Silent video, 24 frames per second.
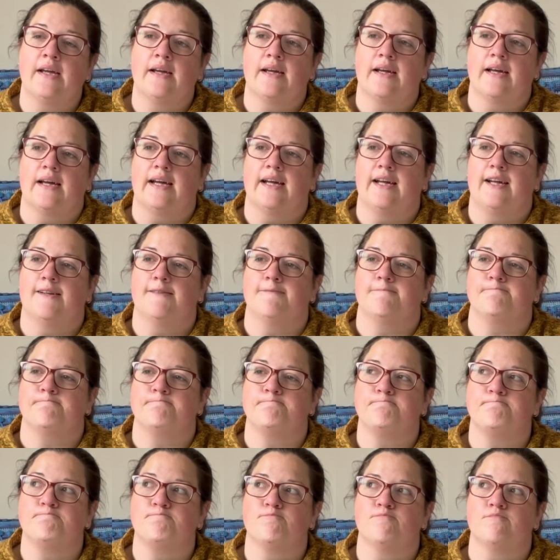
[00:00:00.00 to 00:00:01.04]

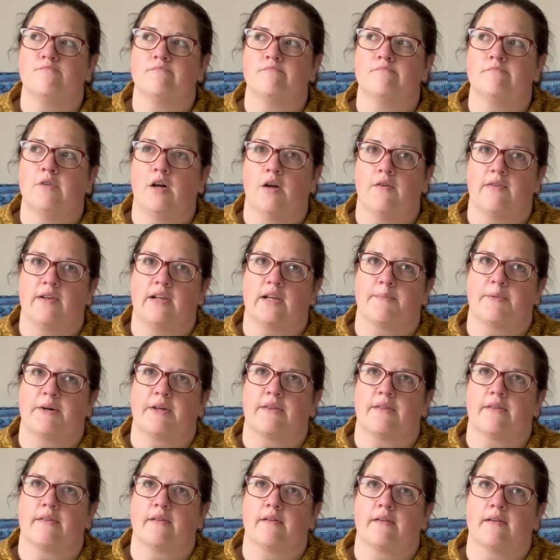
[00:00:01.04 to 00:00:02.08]
Hopefully in a
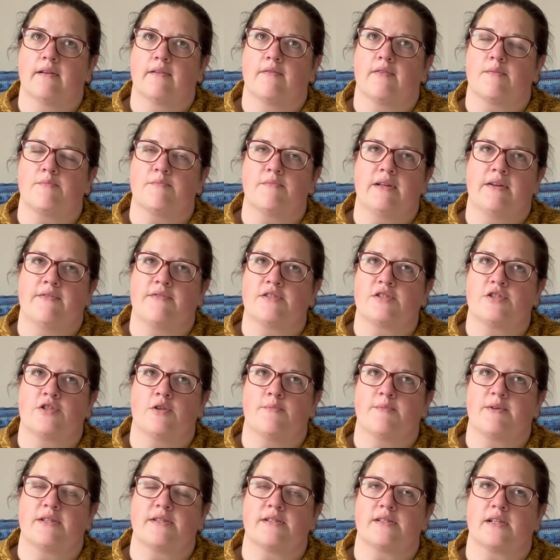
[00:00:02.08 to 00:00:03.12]
month. If it's 2
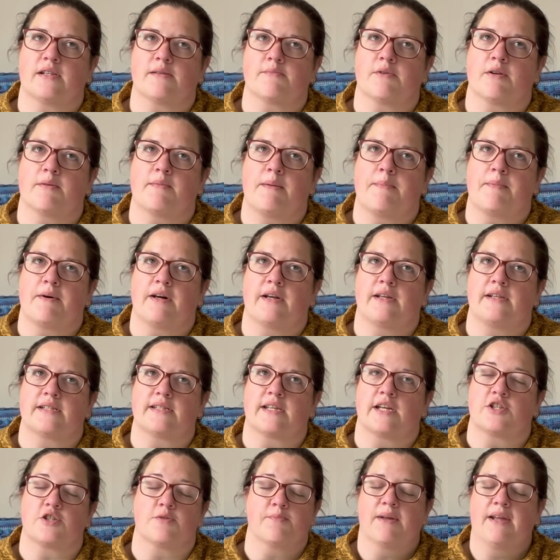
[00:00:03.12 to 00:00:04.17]
months, then I'm going to be behind
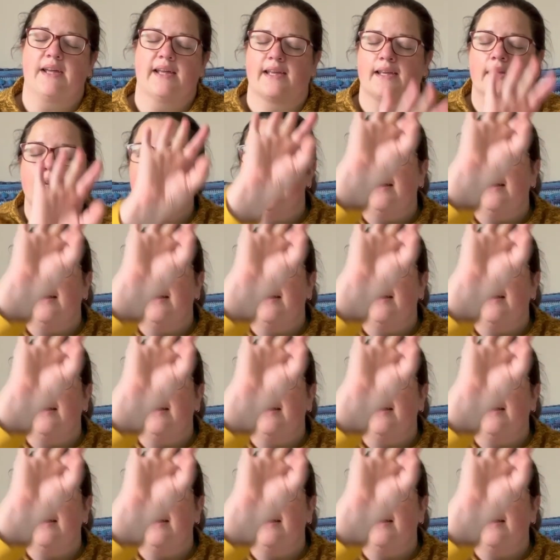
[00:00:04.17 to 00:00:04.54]
schedule. But hey,